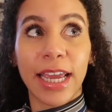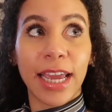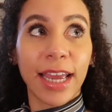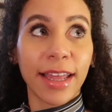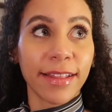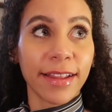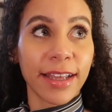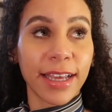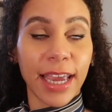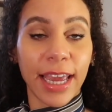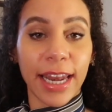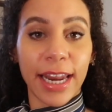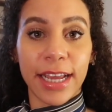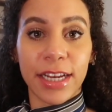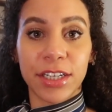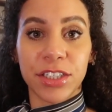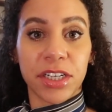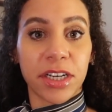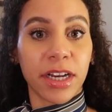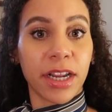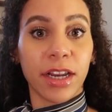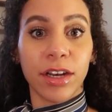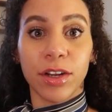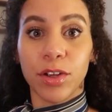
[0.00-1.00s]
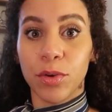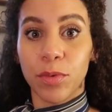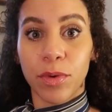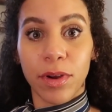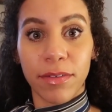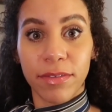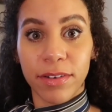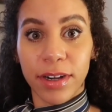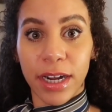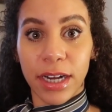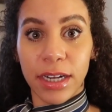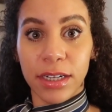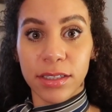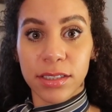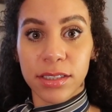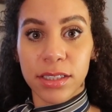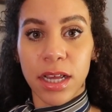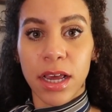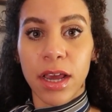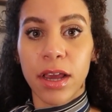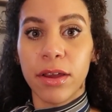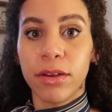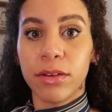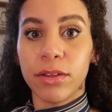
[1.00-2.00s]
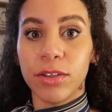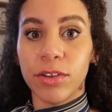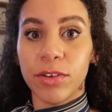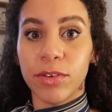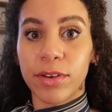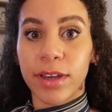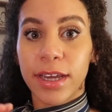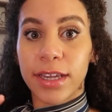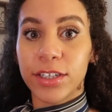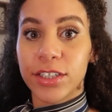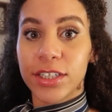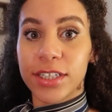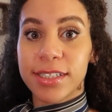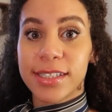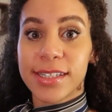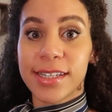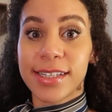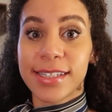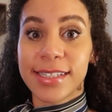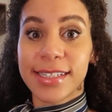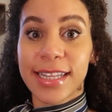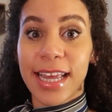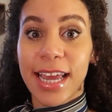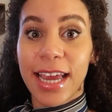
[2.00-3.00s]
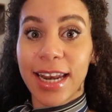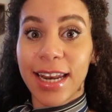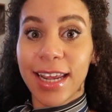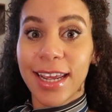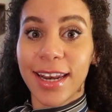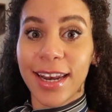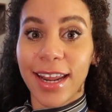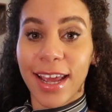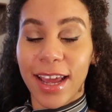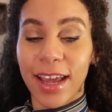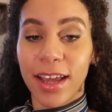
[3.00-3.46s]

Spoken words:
and the gate agent and whoever else. You can just scan it,